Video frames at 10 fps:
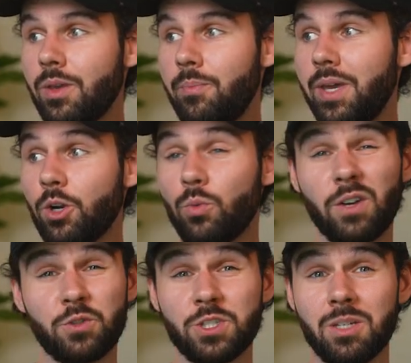pick a
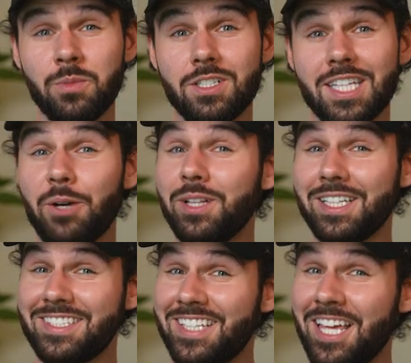reference image that will
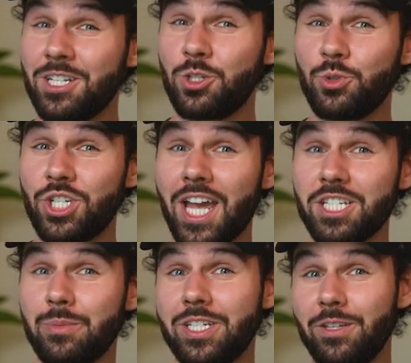get sent to
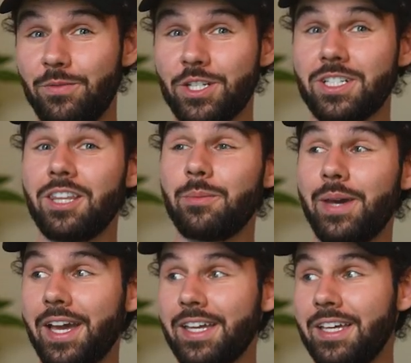ChatGPT Vision on the
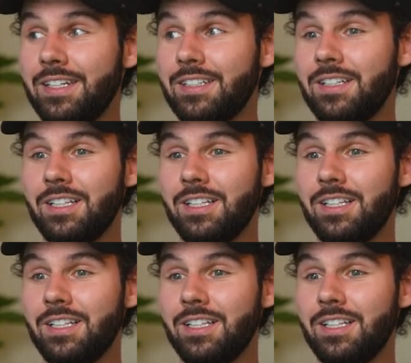back end.